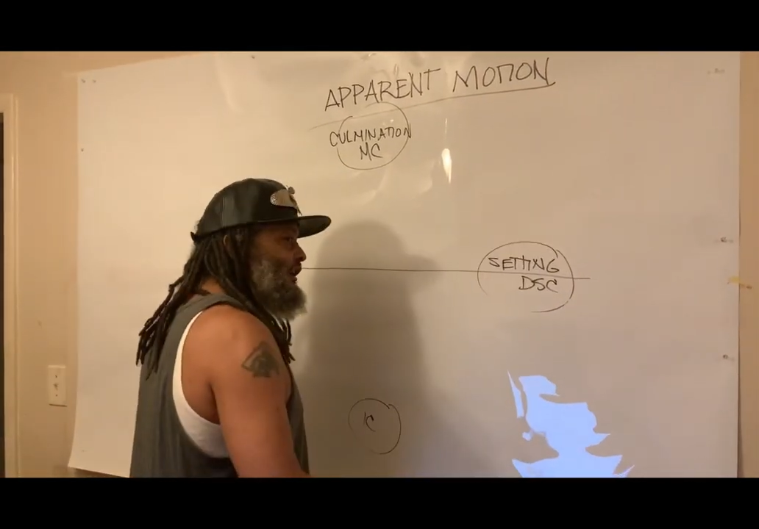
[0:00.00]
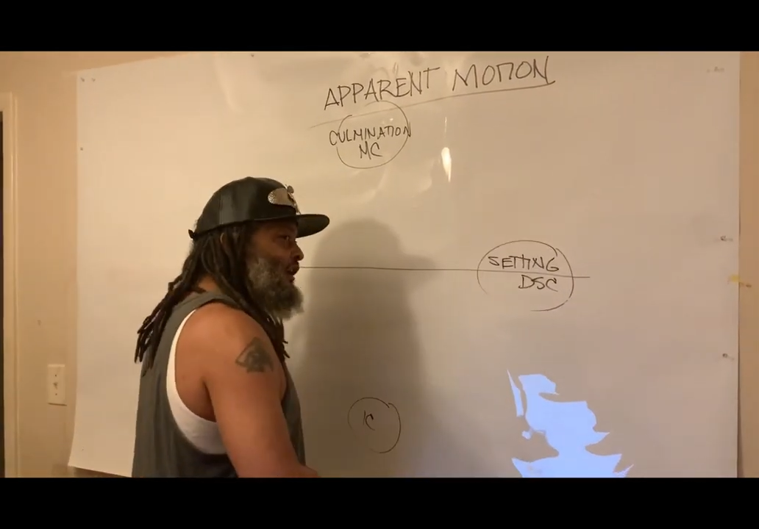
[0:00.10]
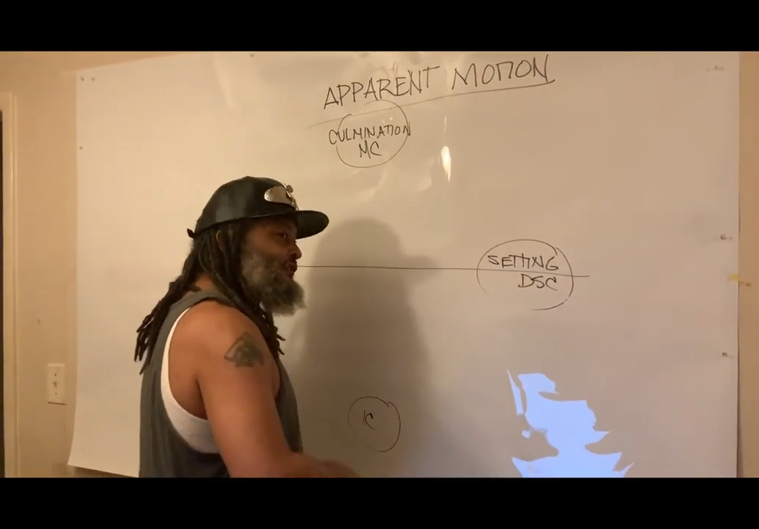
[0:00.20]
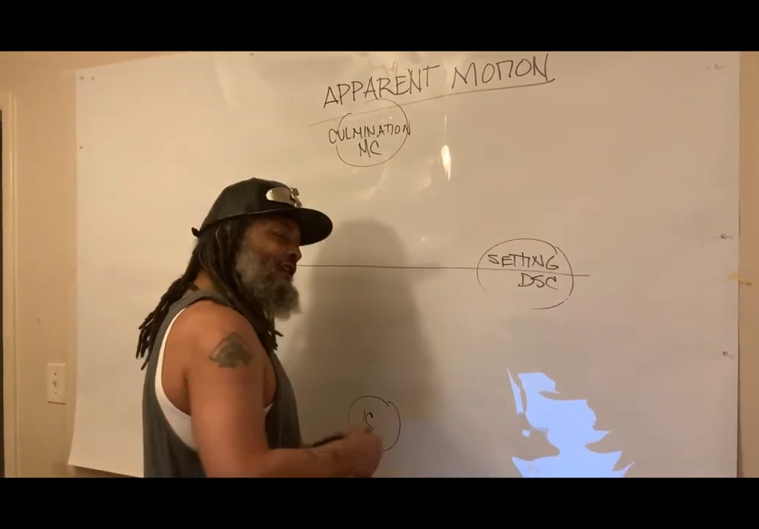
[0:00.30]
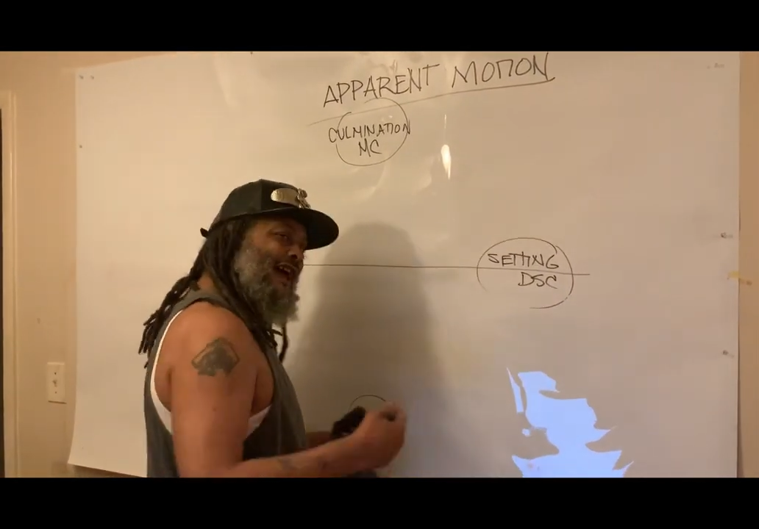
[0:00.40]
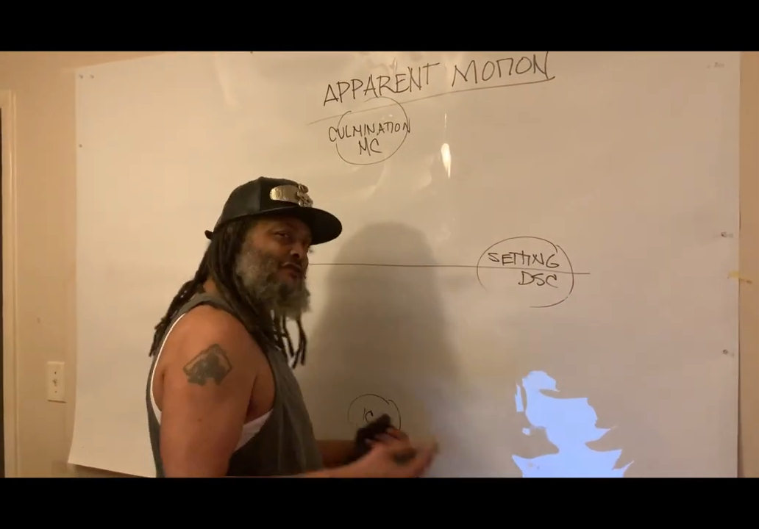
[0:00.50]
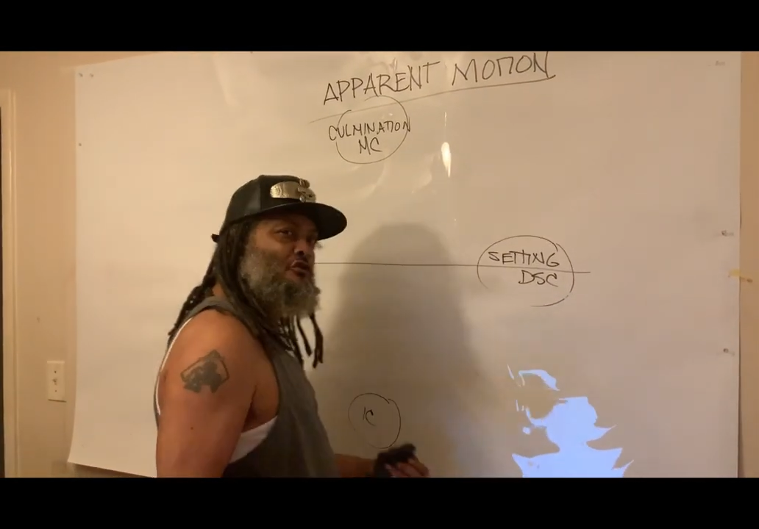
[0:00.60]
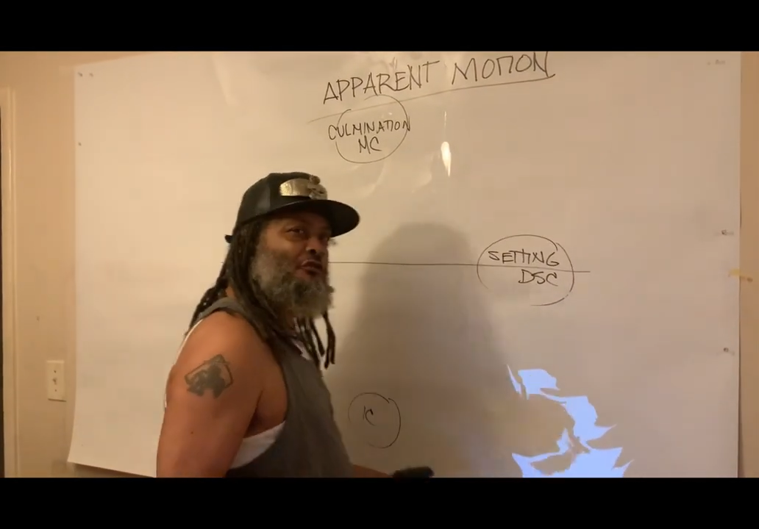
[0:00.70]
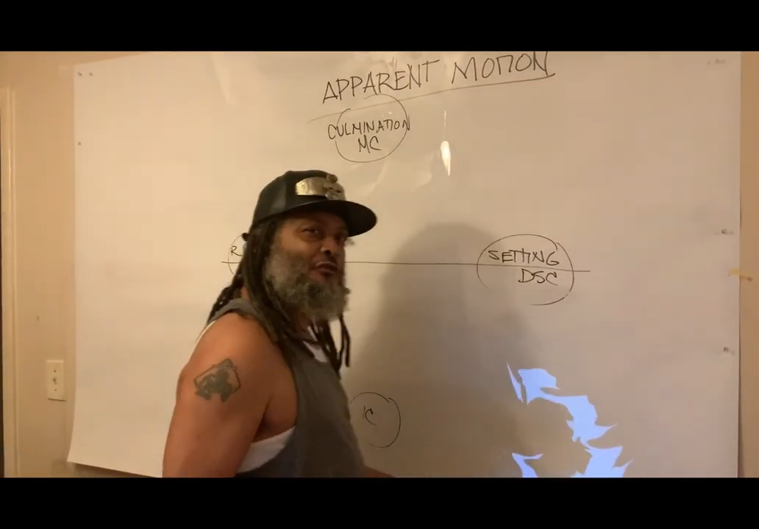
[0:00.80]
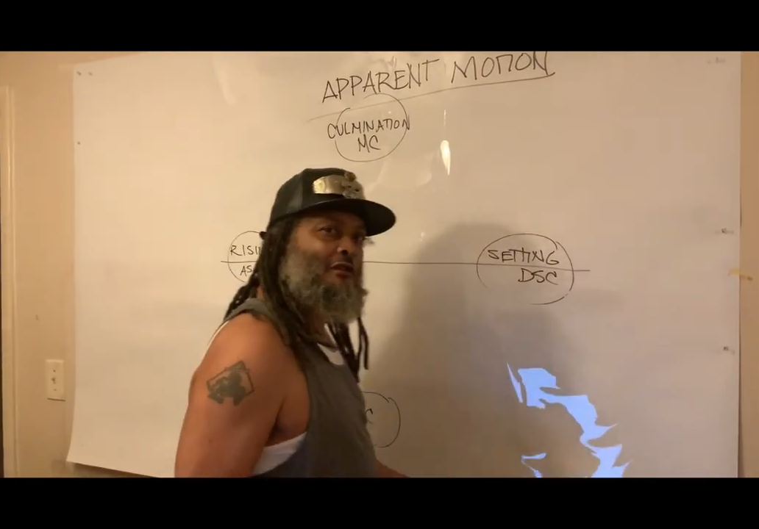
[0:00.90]
a
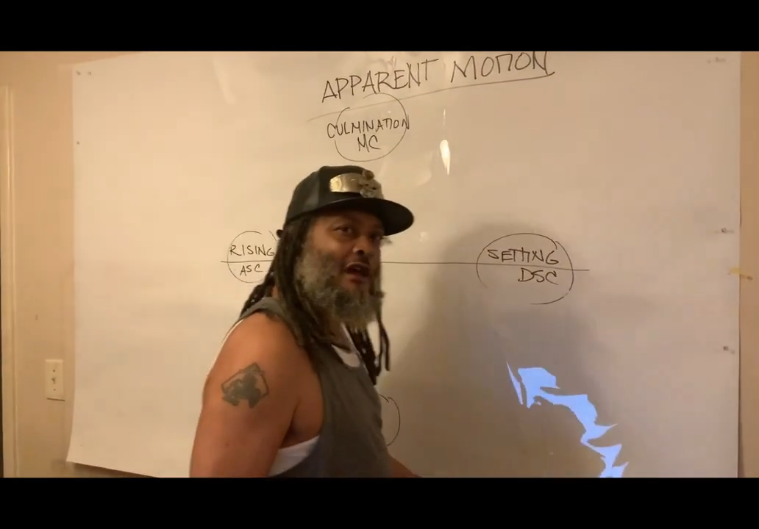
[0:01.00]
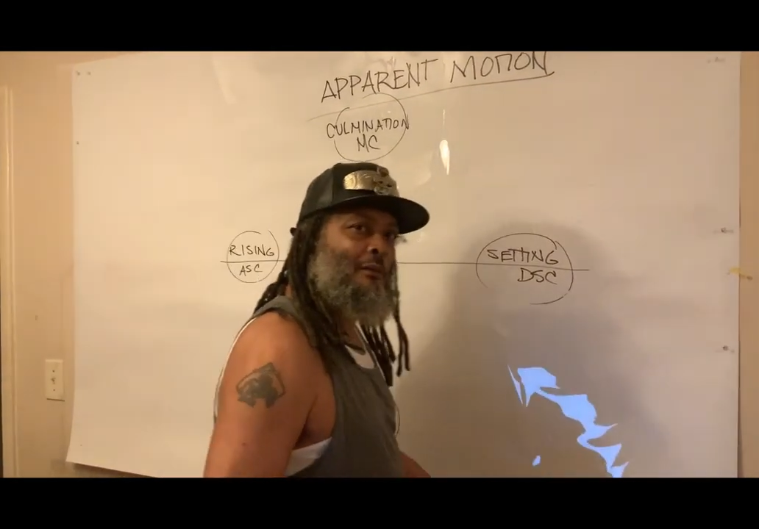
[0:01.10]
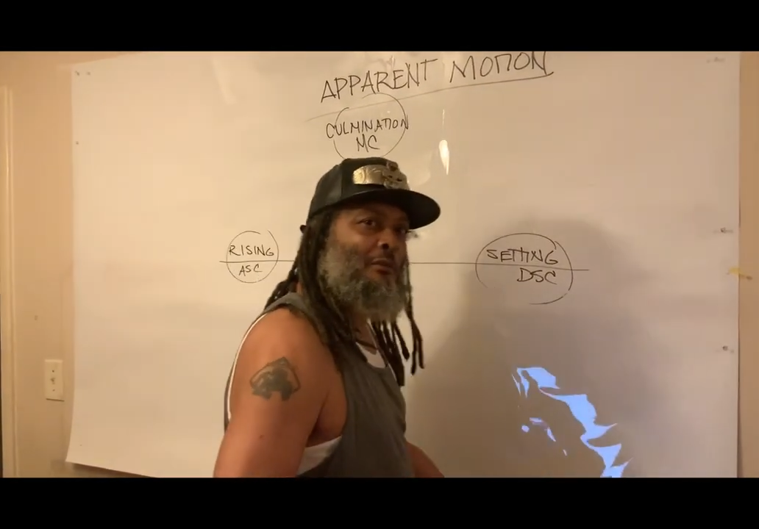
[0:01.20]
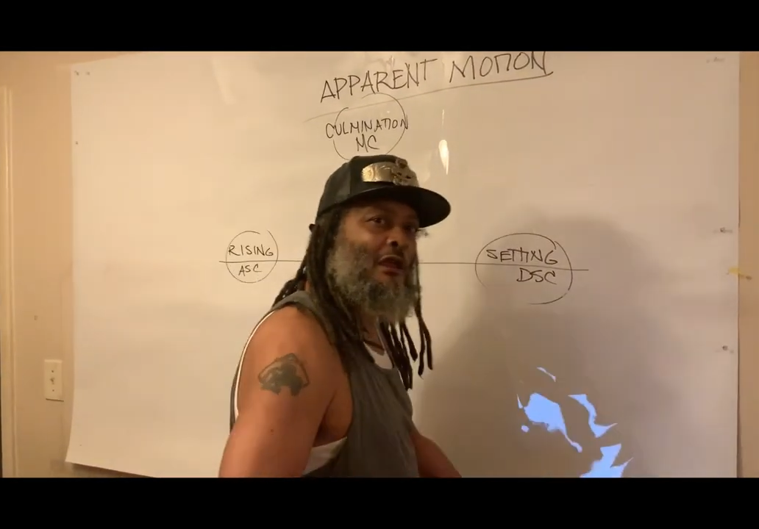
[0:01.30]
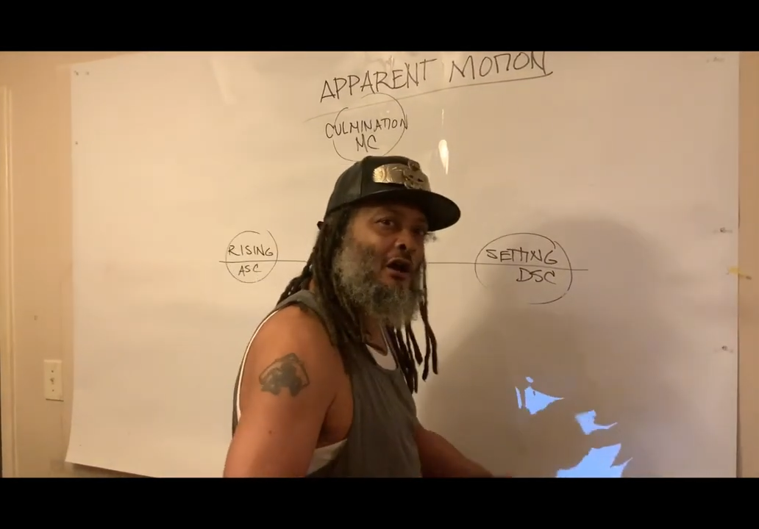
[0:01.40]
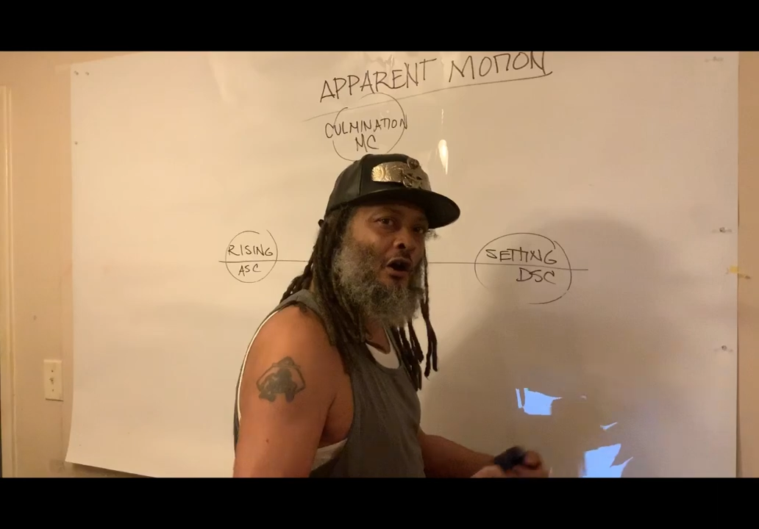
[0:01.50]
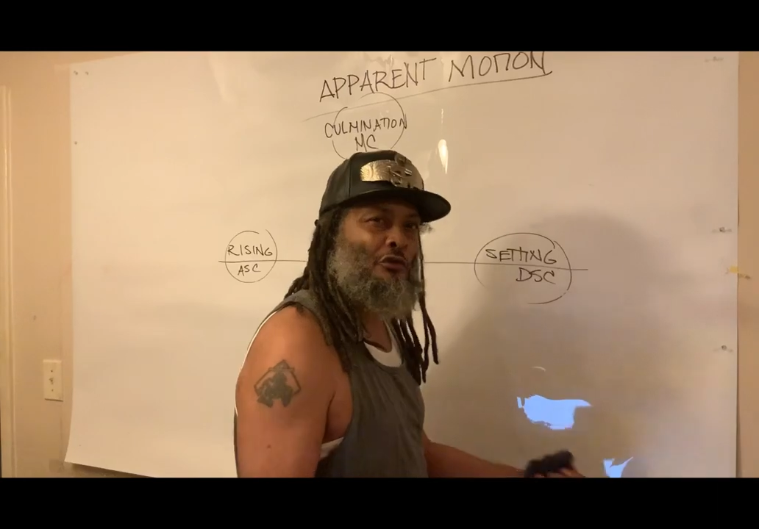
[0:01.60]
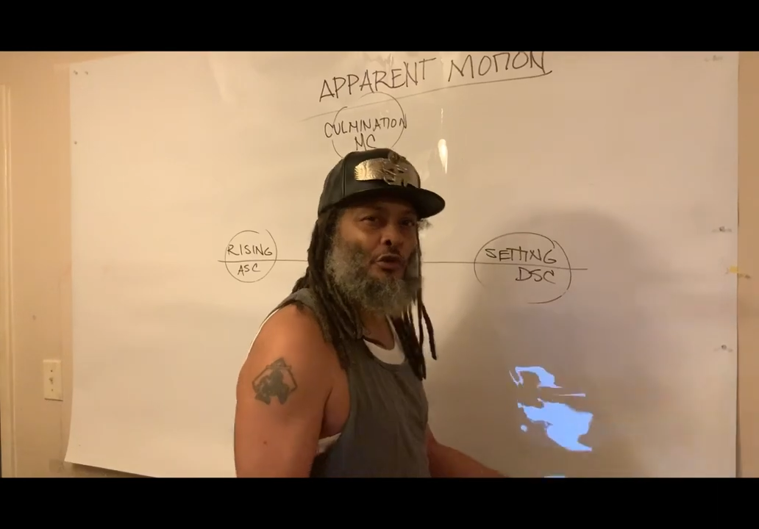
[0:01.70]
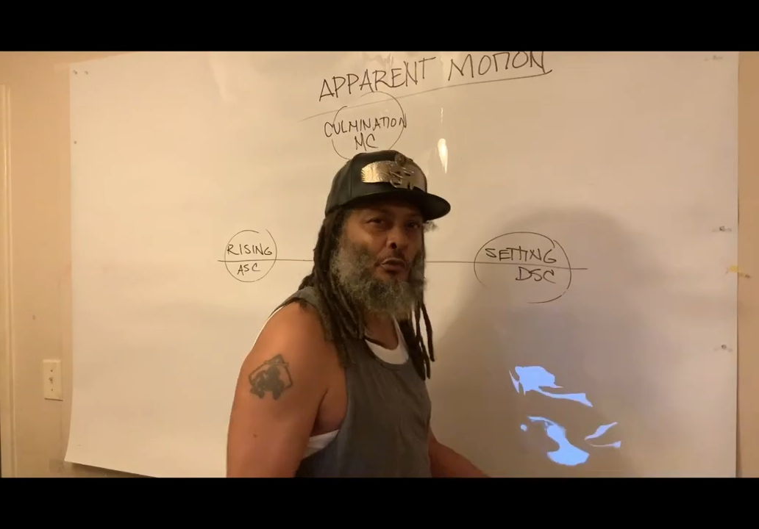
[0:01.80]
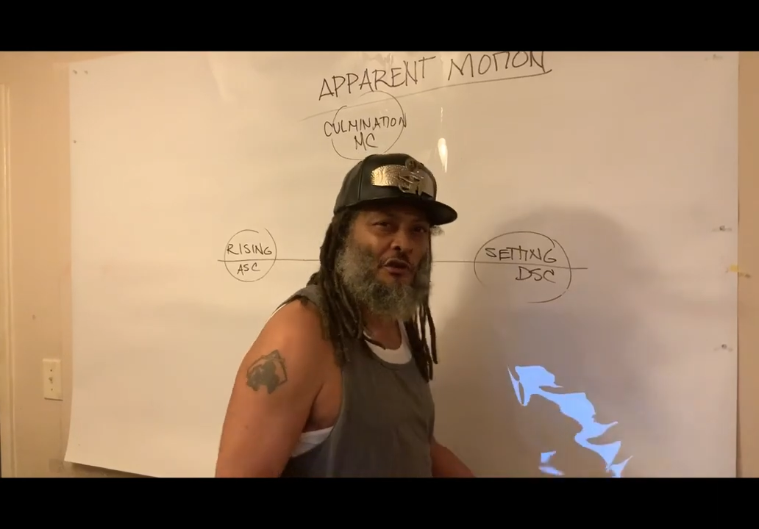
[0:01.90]
natural phenomenon
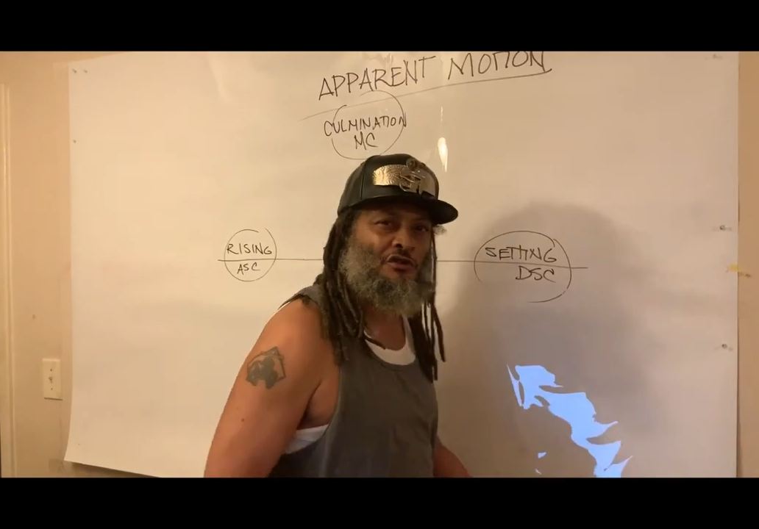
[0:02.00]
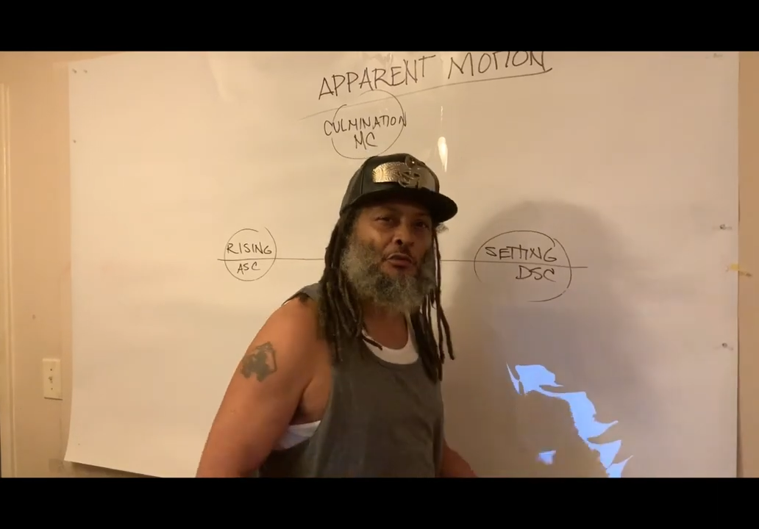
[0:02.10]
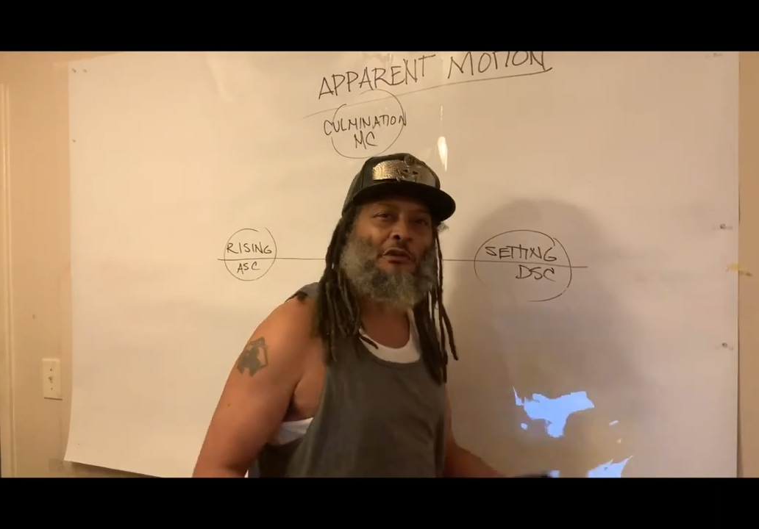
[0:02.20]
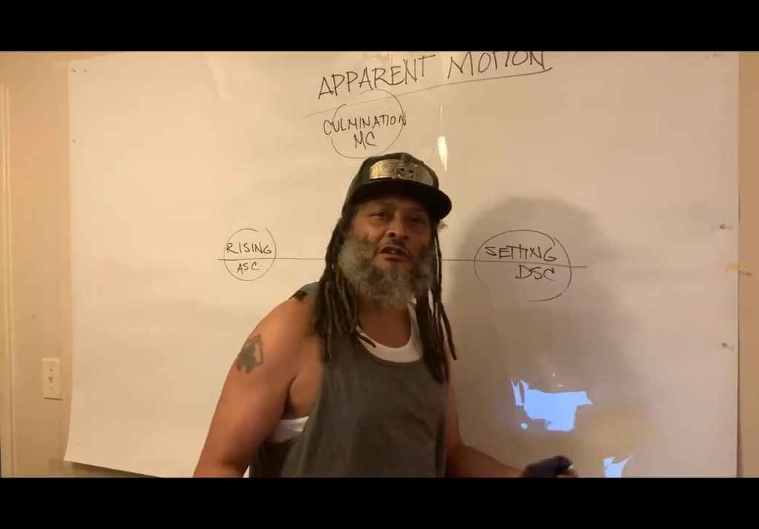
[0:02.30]
under which we